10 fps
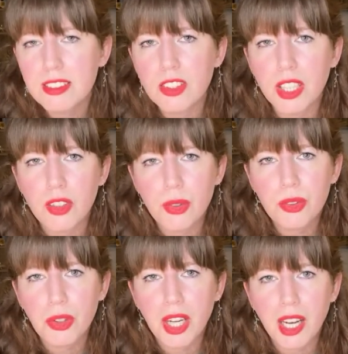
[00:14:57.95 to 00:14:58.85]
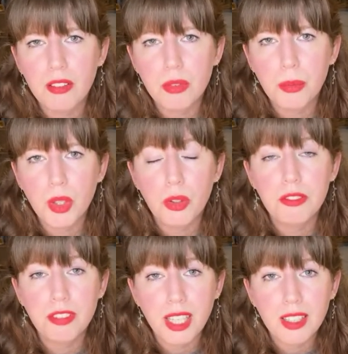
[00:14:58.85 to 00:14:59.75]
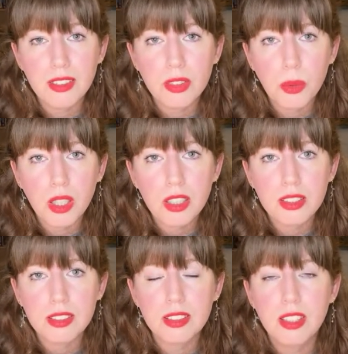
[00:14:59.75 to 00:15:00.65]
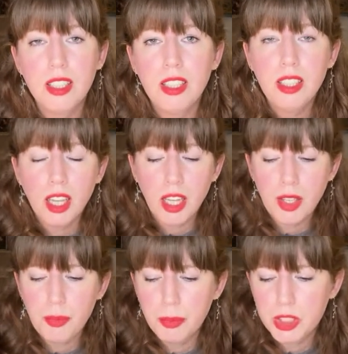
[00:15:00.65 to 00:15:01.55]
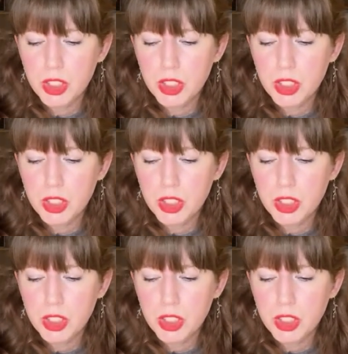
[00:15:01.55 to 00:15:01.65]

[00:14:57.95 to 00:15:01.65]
So they also have what we call valence quarks, which